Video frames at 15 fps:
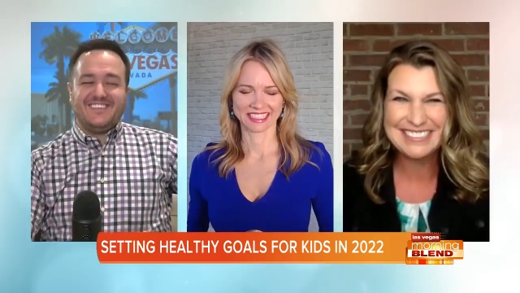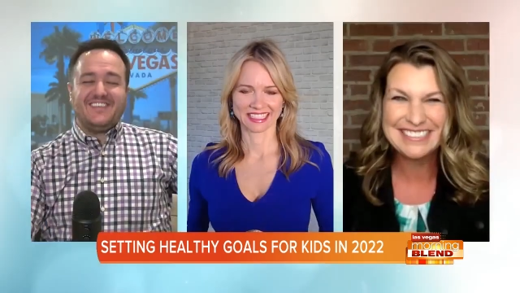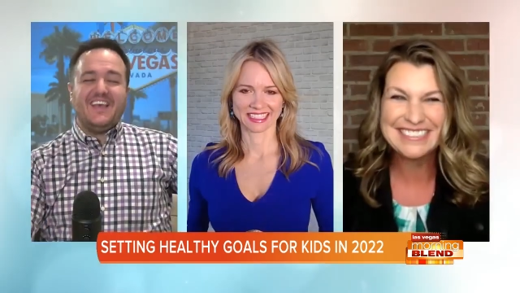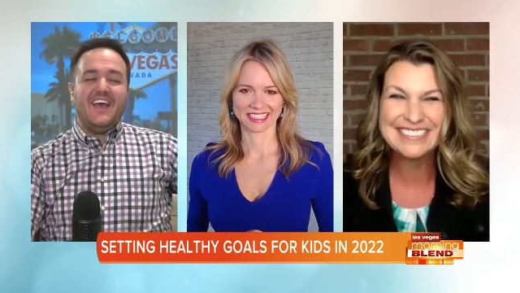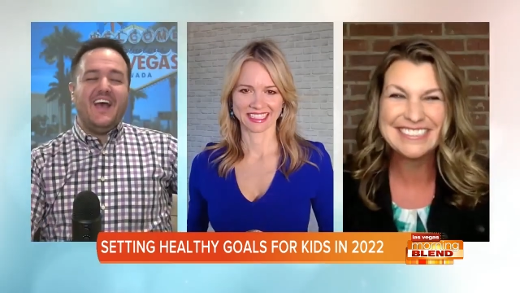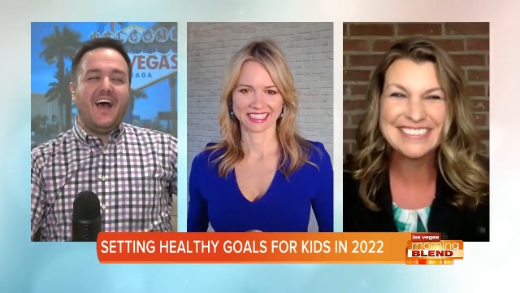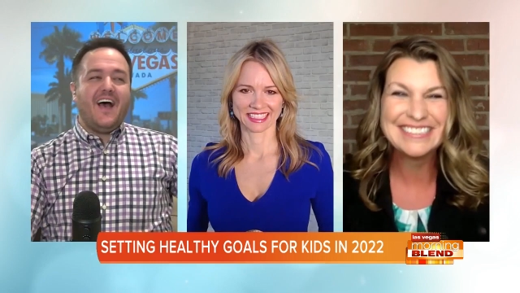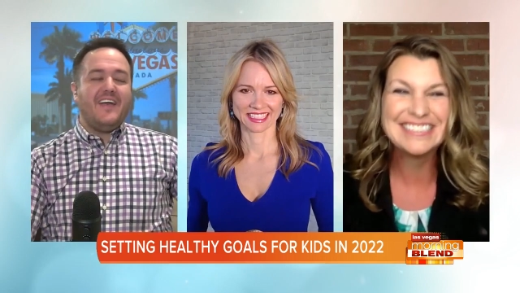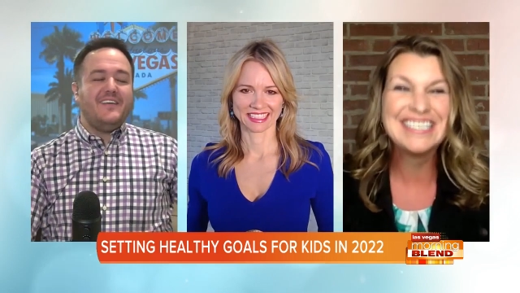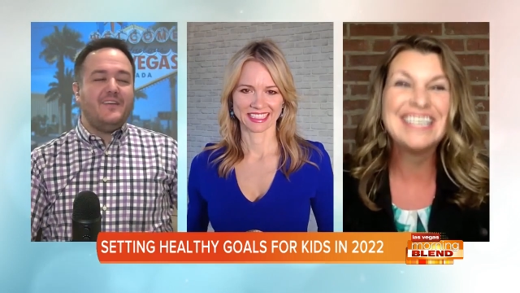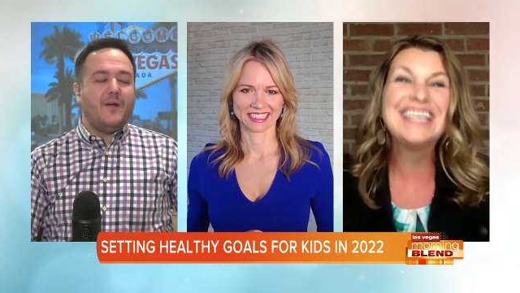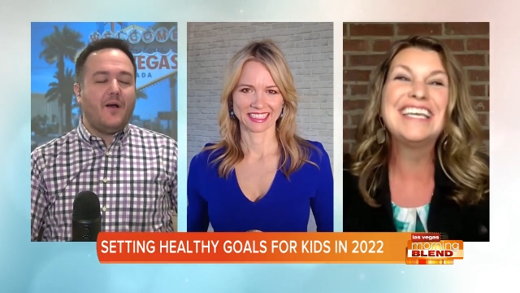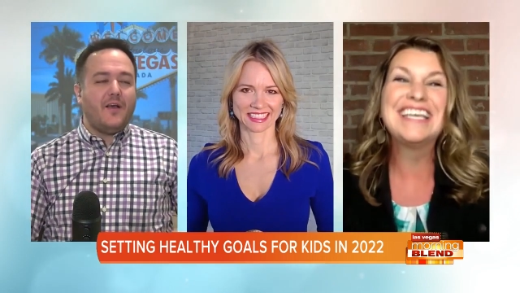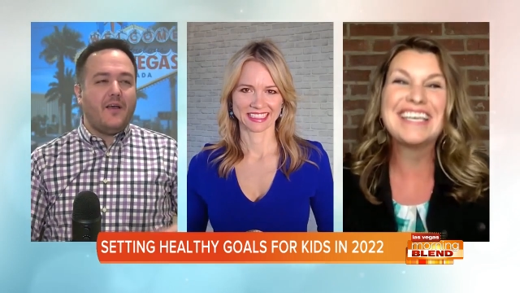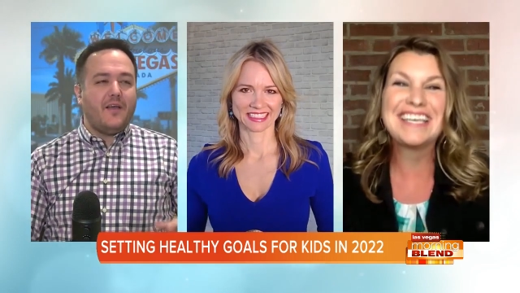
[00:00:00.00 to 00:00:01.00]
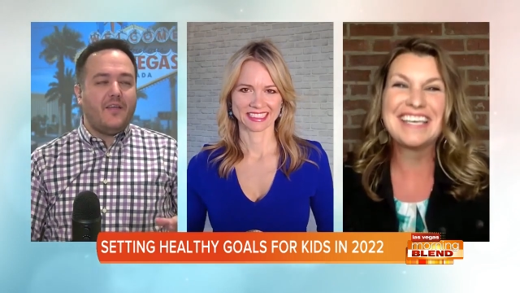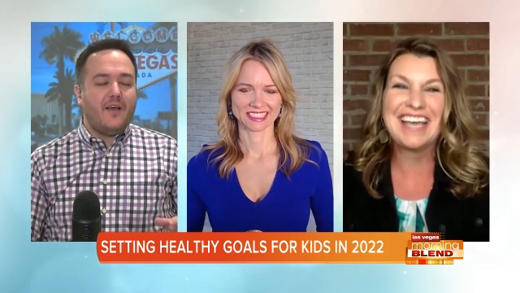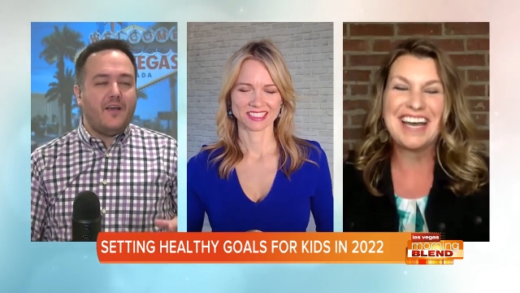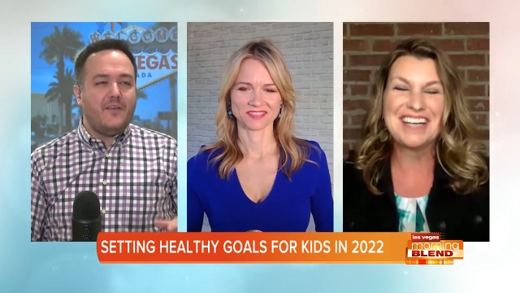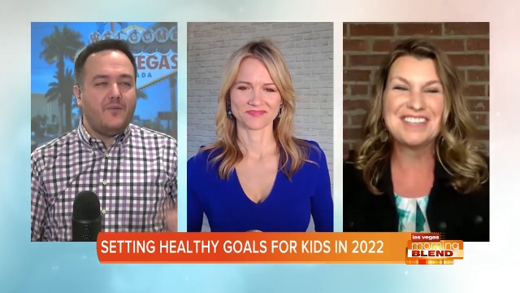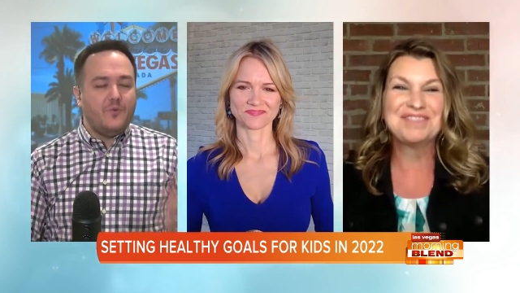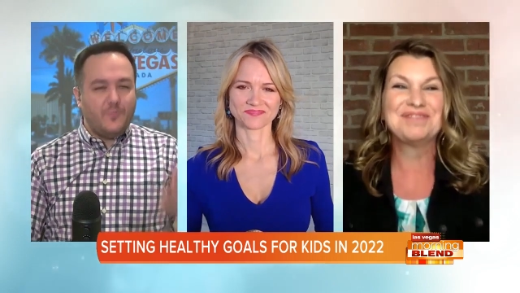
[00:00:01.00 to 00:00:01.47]
Speaker 1: Uh, you know, I, I,
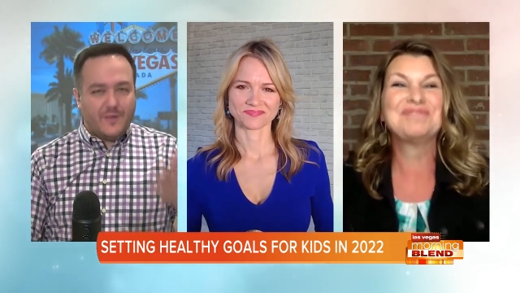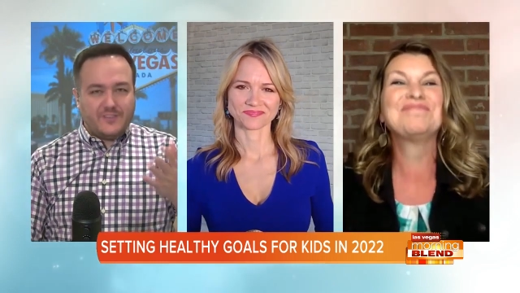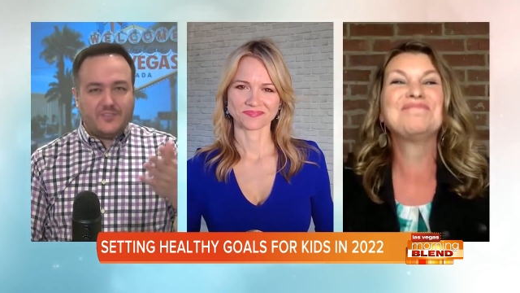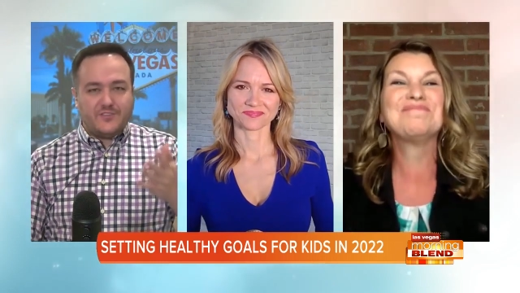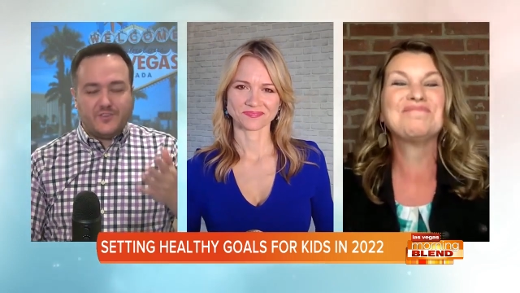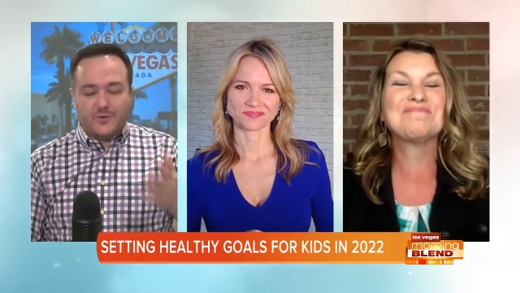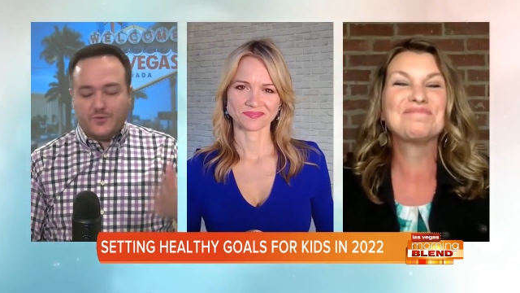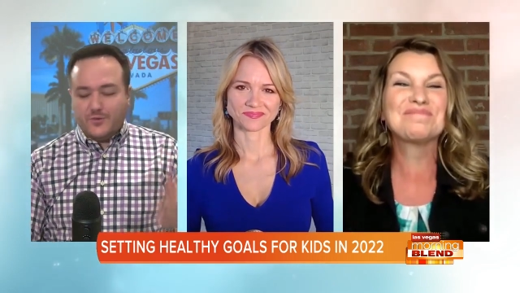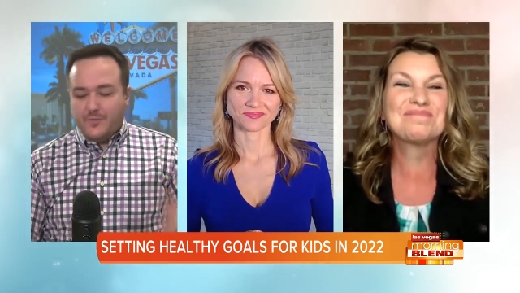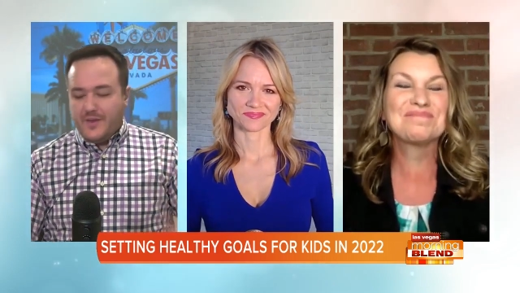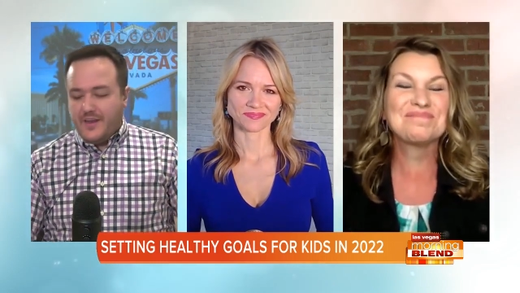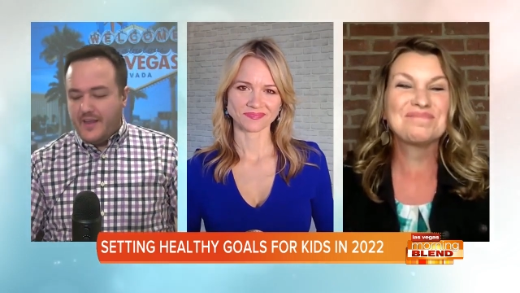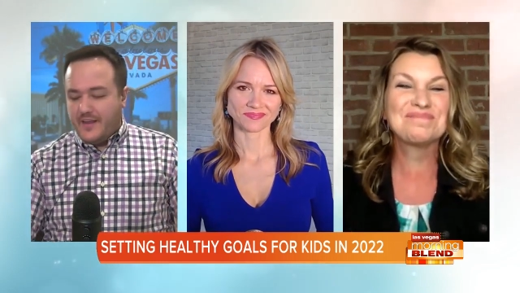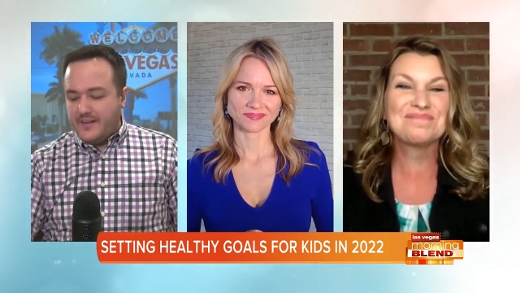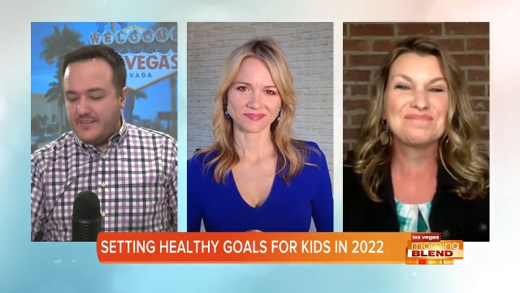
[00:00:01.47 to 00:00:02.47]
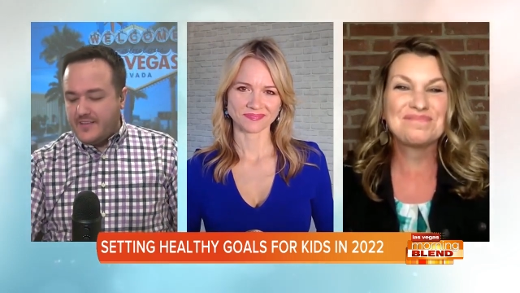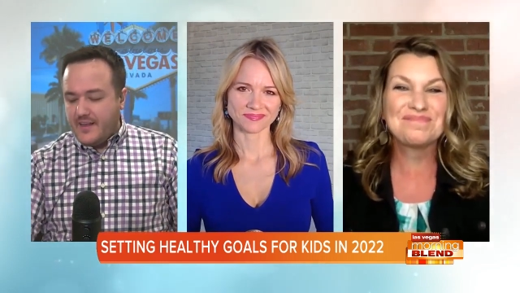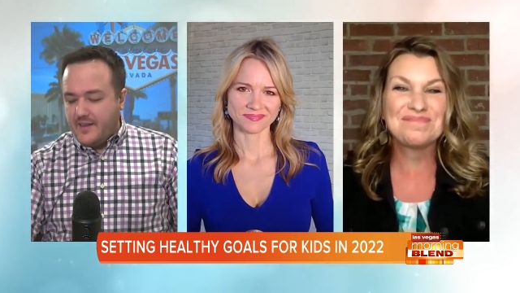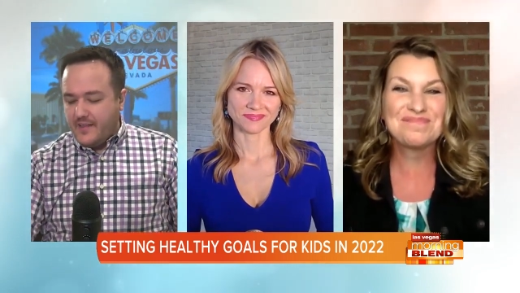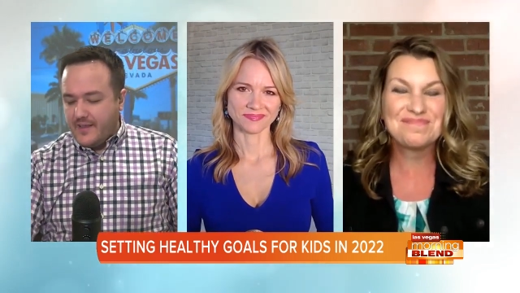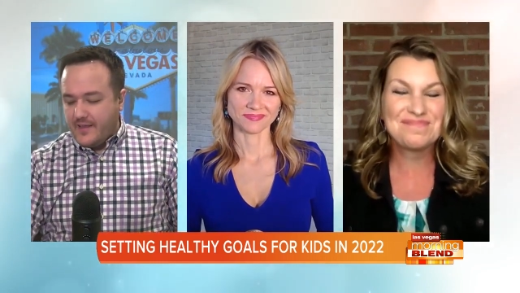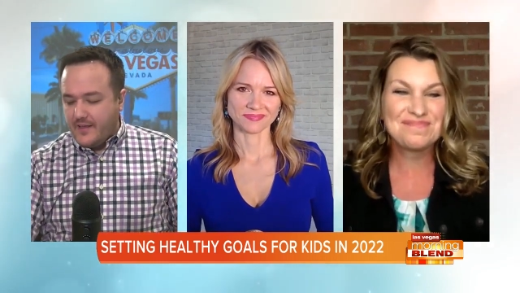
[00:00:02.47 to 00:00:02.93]
you mentioned social media, and it's kind of like